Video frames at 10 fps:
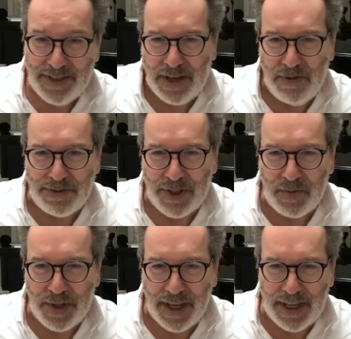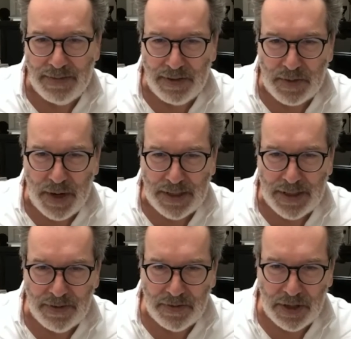wanted to behave,
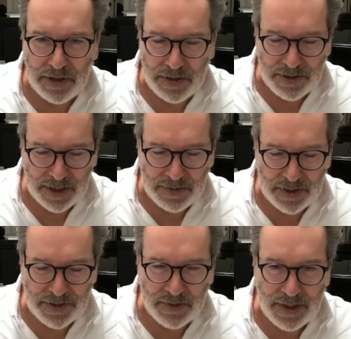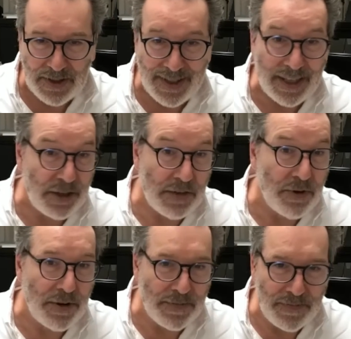irrespective of the longer term consequences, and got it
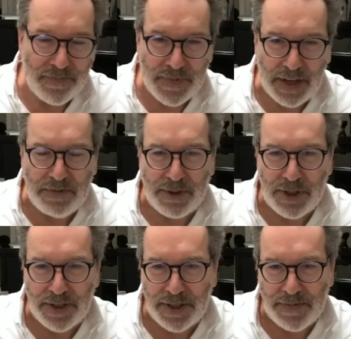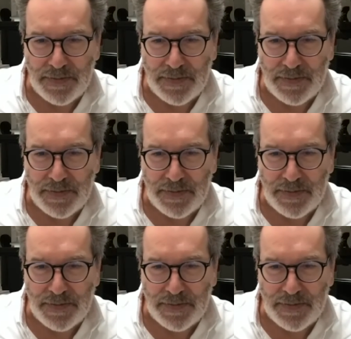wrong, unfortunately.